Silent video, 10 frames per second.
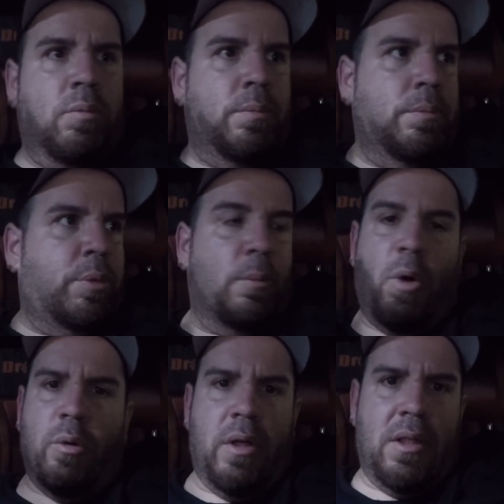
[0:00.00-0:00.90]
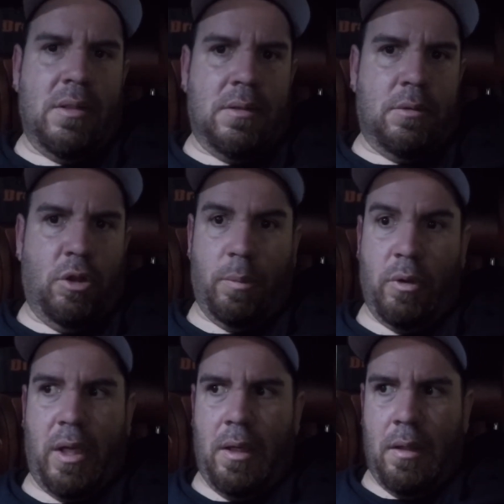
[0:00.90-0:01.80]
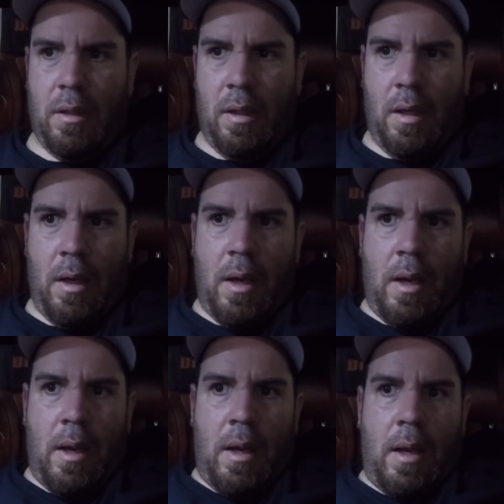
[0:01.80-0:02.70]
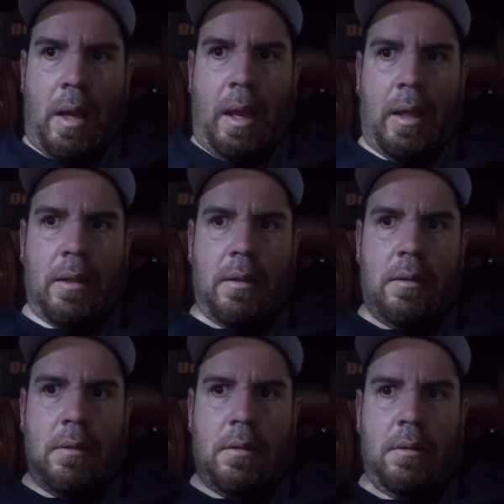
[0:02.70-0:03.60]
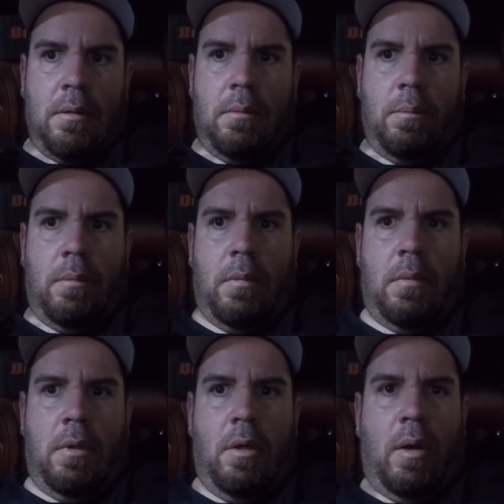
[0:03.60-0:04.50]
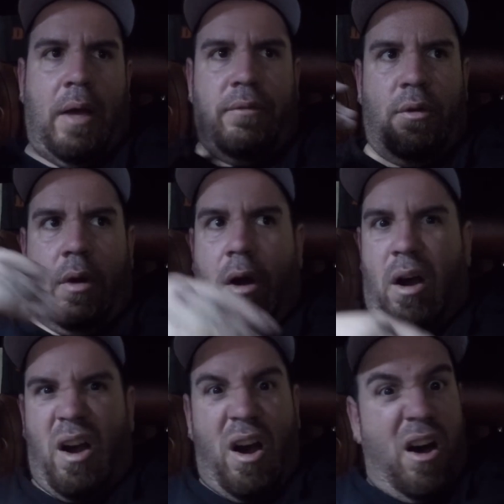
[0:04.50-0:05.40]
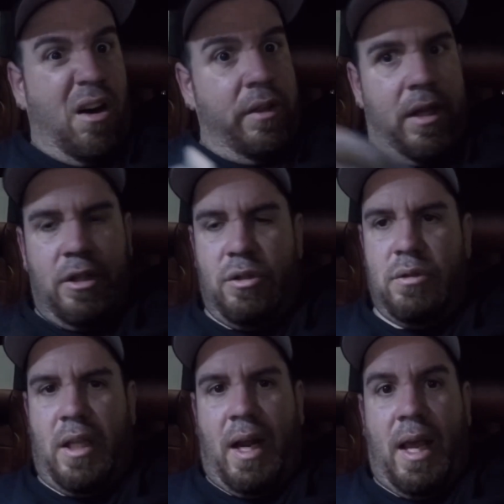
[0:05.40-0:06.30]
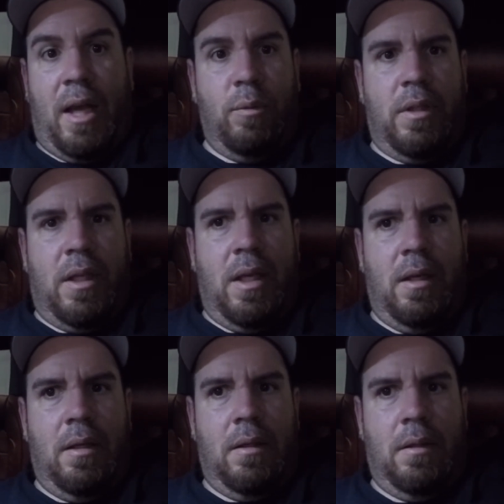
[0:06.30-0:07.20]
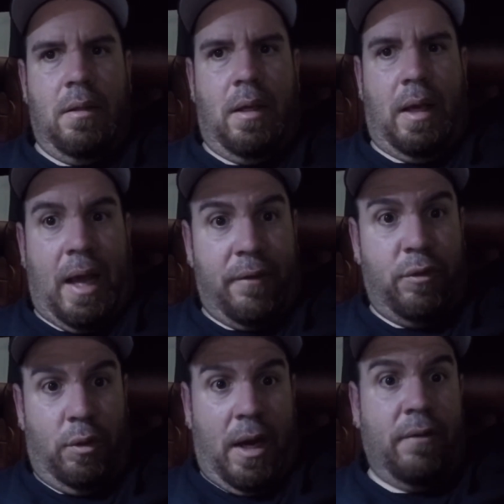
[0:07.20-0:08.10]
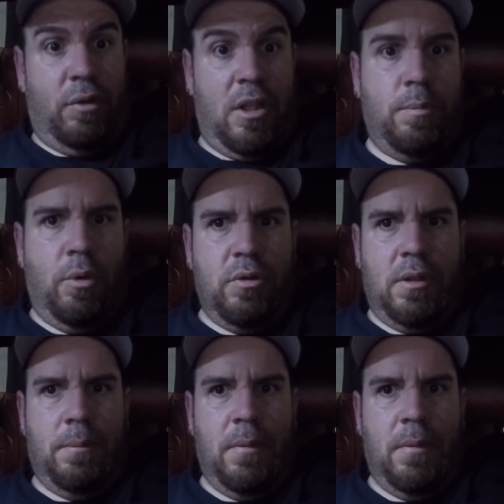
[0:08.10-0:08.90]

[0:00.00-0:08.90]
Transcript: promote his turbo kit. And after all the issues that I had with the kit, after I spoke to him,